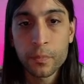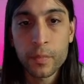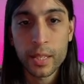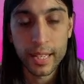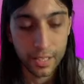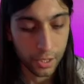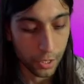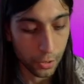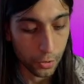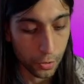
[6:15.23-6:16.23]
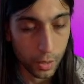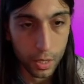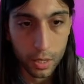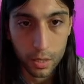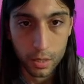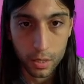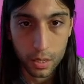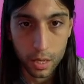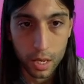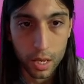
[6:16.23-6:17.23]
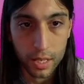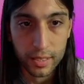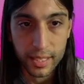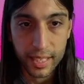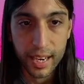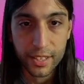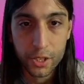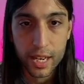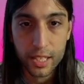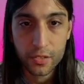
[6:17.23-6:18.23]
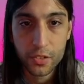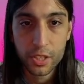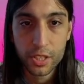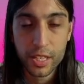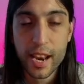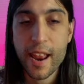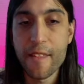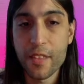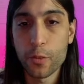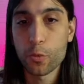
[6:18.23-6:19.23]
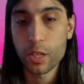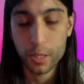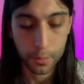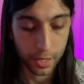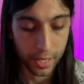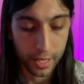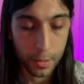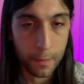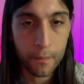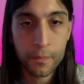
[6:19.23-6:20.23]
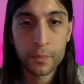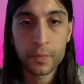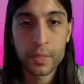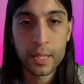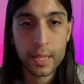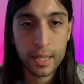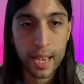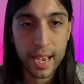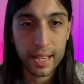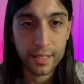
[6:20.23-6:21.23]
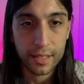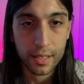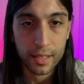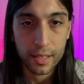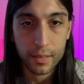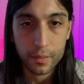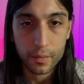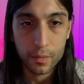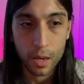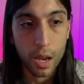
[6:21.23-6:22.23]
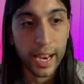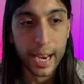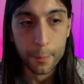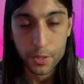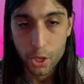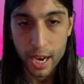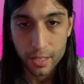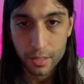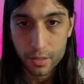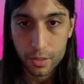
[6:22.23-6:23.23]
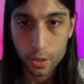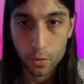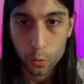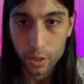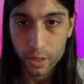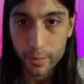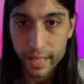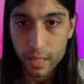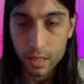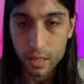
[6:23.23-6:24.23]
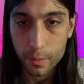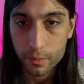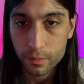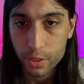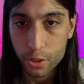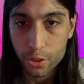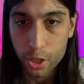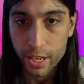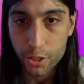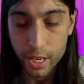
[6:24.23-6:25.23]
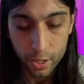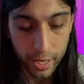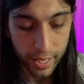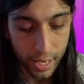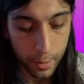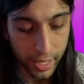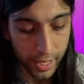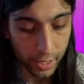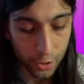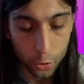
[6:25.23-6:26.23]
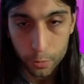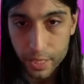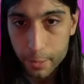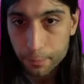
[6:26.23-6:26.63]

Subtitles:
into DI tracks first, and then we're going to print them as amp tracks. So we're going to make a dry track right now by hitting Control B.